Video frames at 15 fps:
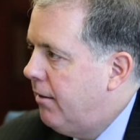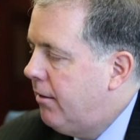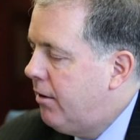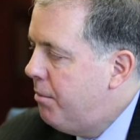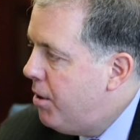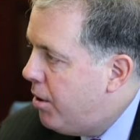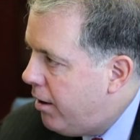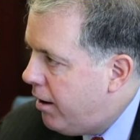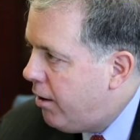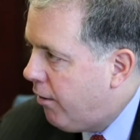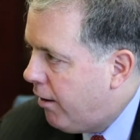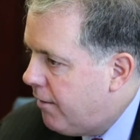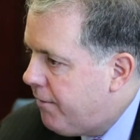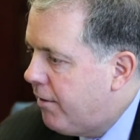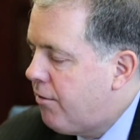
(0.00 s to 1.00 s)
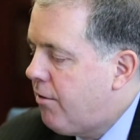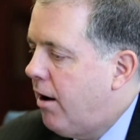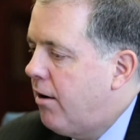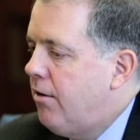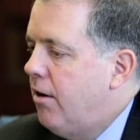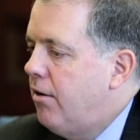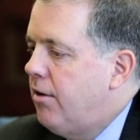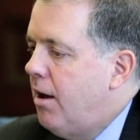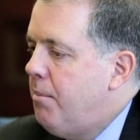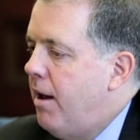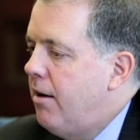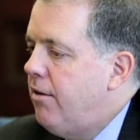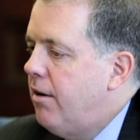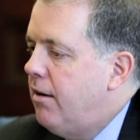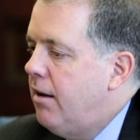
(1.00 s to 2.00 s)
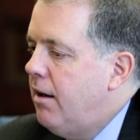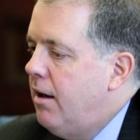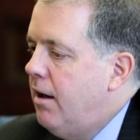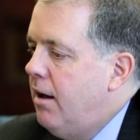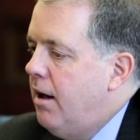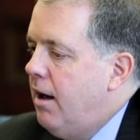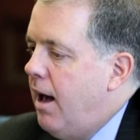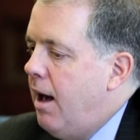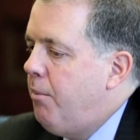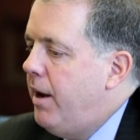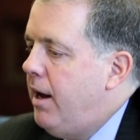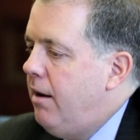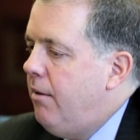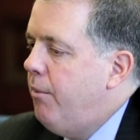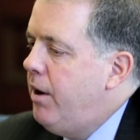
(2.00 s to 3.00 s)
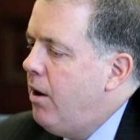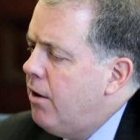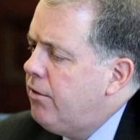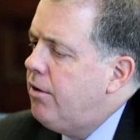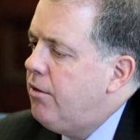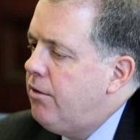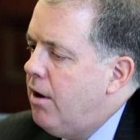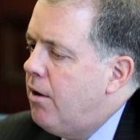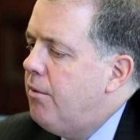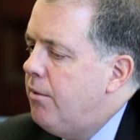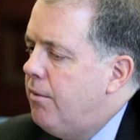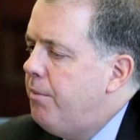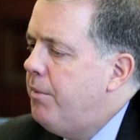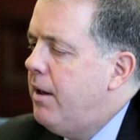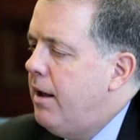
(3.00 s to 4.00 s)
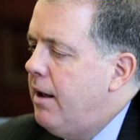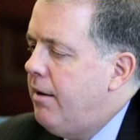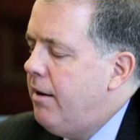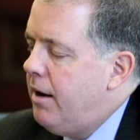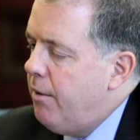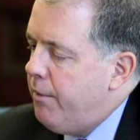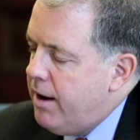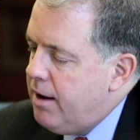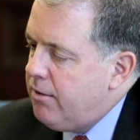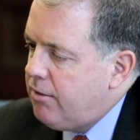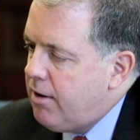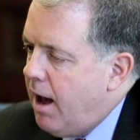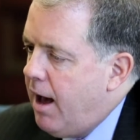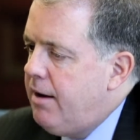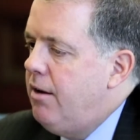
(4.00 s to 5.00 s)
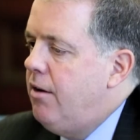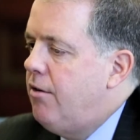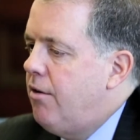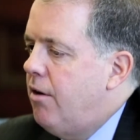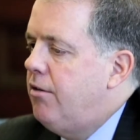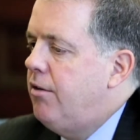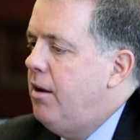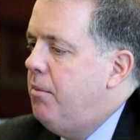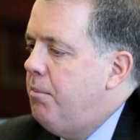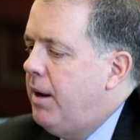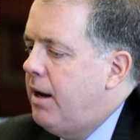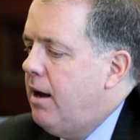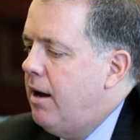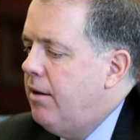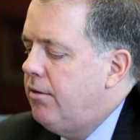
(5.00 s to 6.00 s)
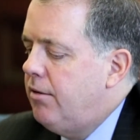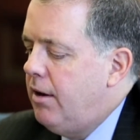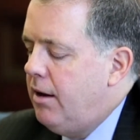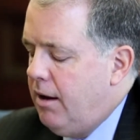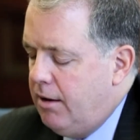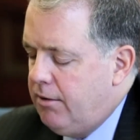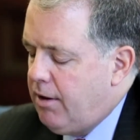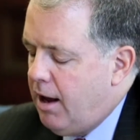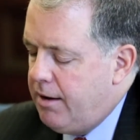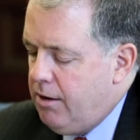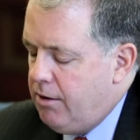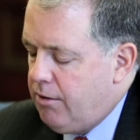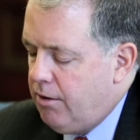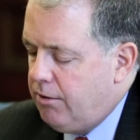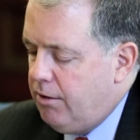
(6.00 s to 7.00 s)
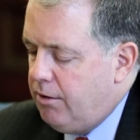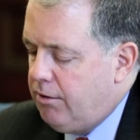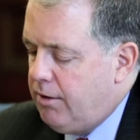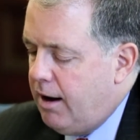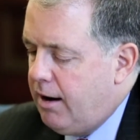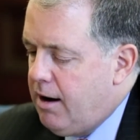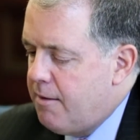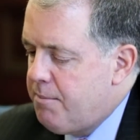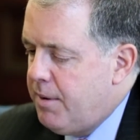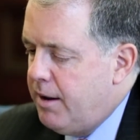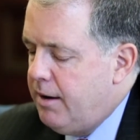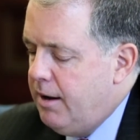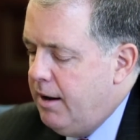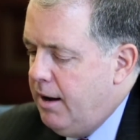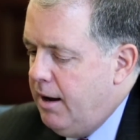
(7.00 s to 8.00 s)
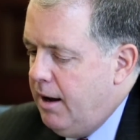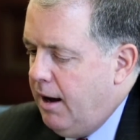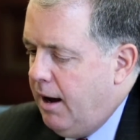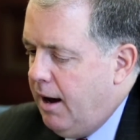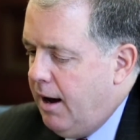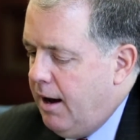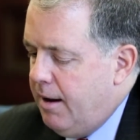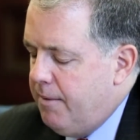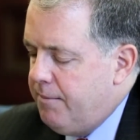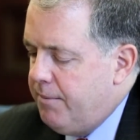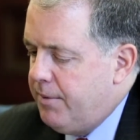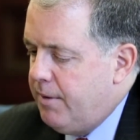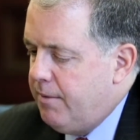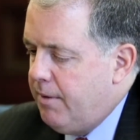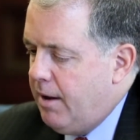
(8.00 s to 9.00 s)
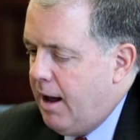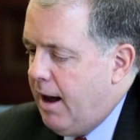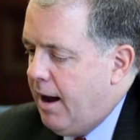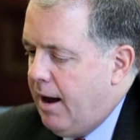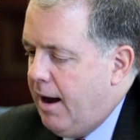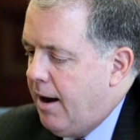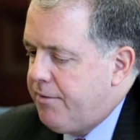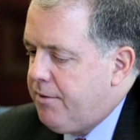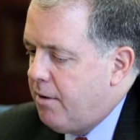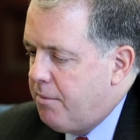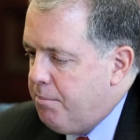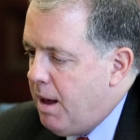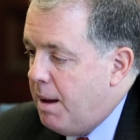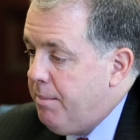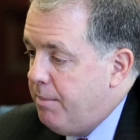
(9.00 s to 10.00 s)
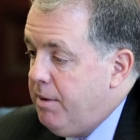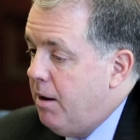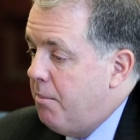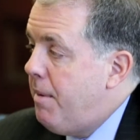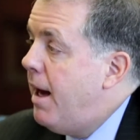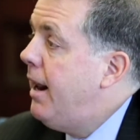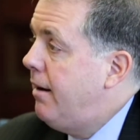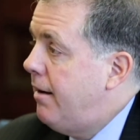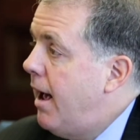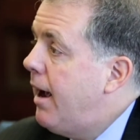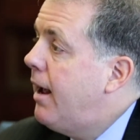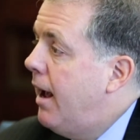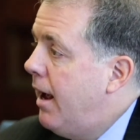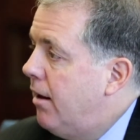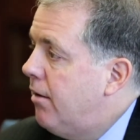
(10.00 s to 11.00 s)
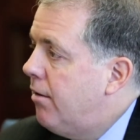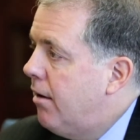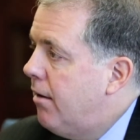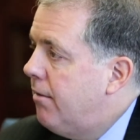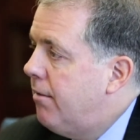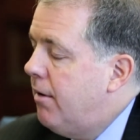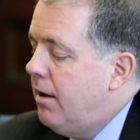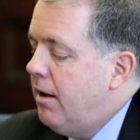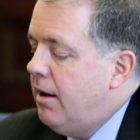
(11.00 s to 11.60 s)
community or infrastructure as I mentioned. And we also don't, inside New Jersey, because inside New Jersey's state government, after many decades of